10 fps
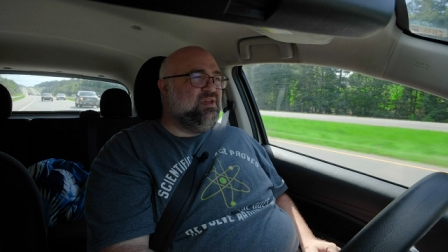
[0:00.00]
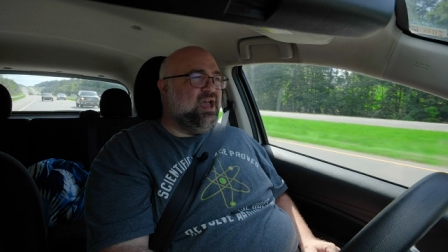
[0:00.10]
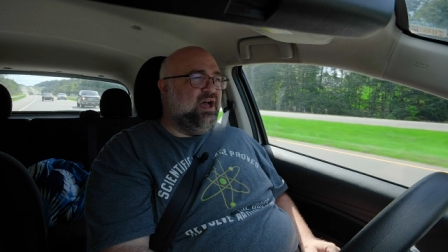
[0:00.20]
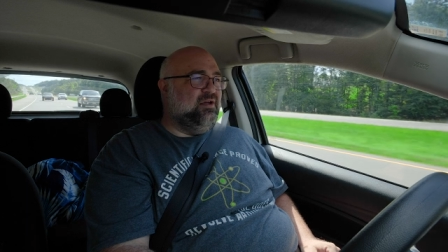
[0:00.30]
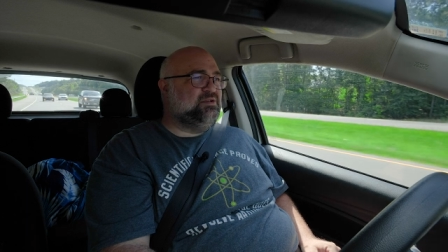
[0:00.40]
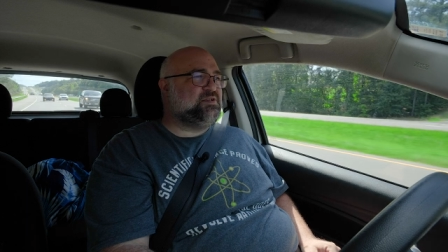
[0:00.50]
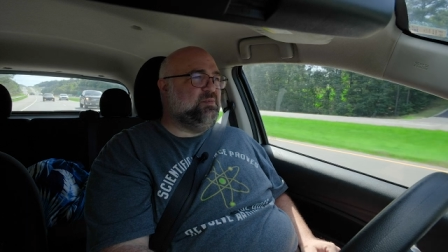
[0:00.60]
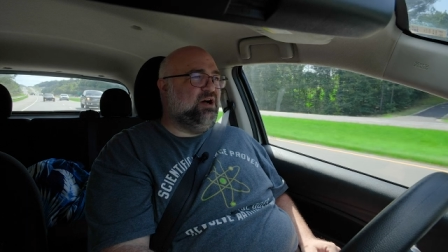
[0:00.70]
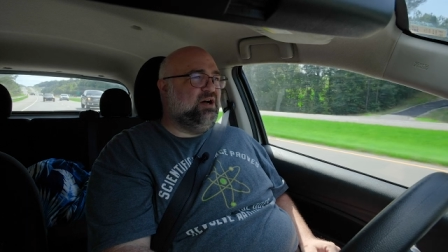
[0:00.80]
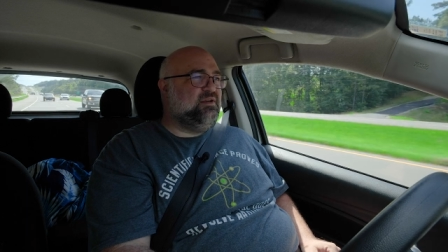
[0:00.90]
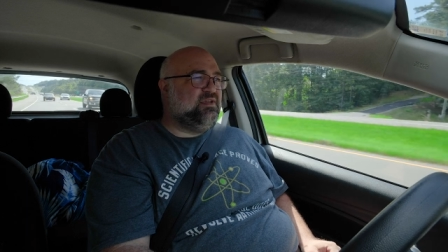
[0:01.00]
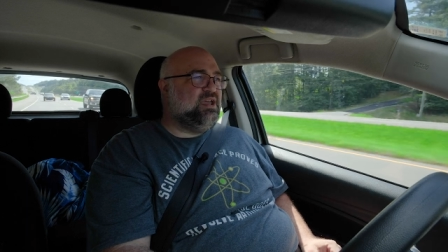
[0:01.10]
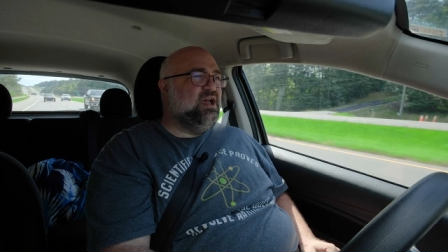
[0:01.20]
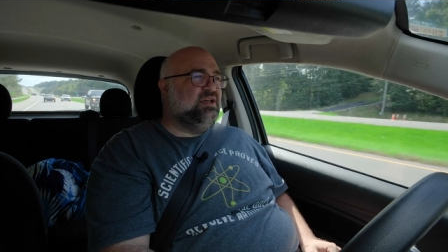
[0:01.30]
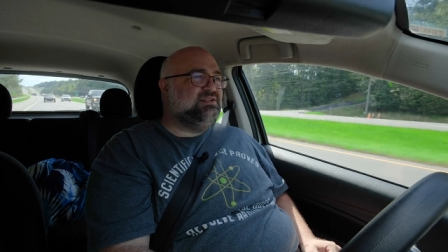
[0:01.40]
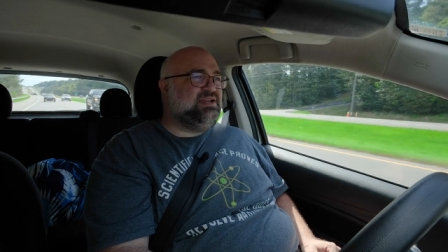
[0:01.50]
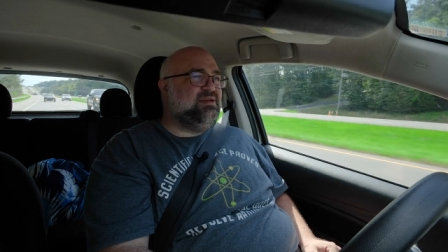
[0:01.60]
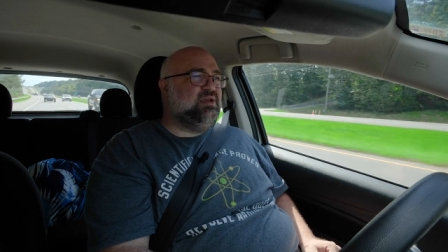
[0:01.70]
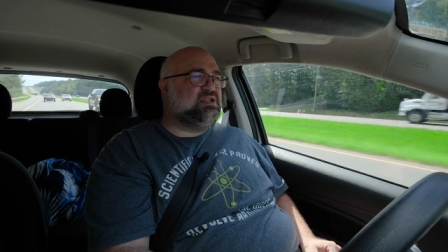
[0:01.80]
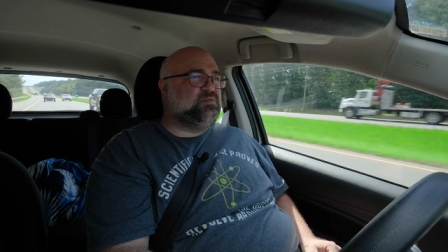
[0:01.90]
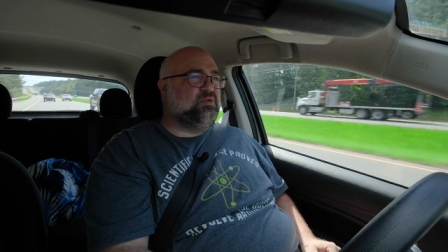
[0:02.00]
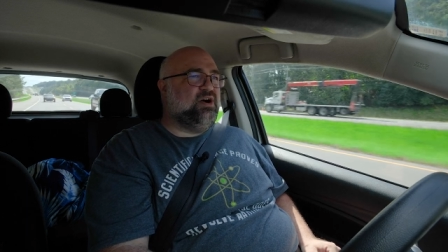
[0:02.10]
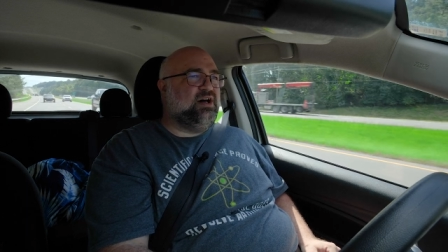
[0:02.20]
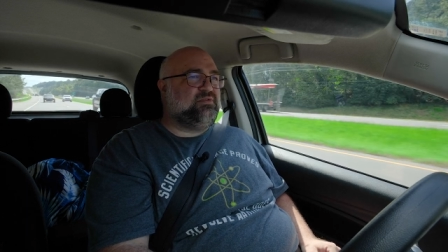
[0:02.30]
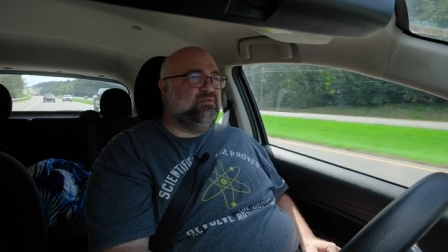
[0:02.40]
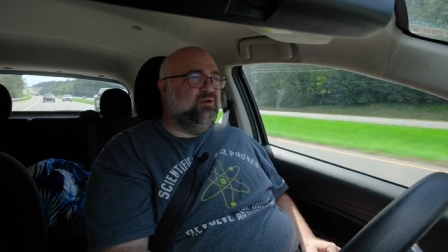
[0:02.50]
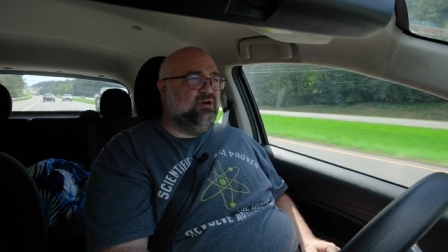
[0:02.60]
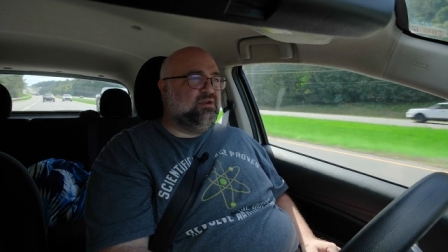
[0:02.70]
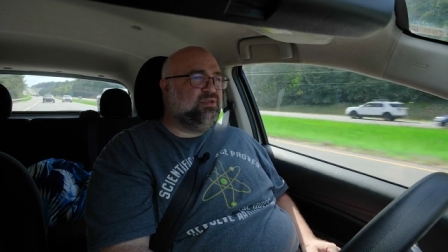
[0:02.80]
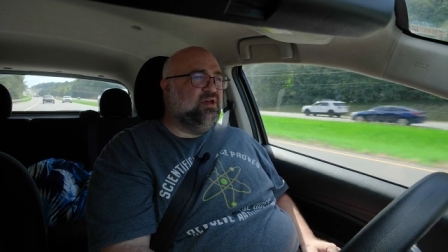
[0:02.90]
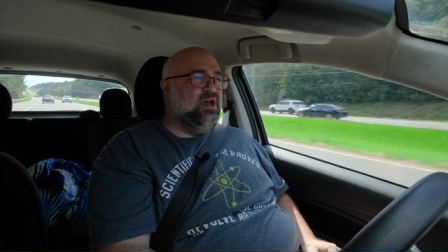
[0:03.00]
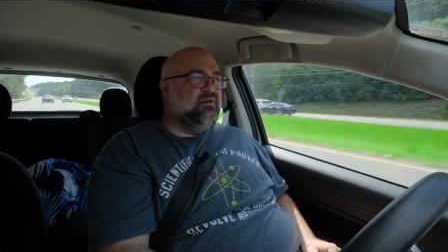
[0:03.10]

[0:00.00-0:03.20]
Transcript: The hellspawn, the demons brought forth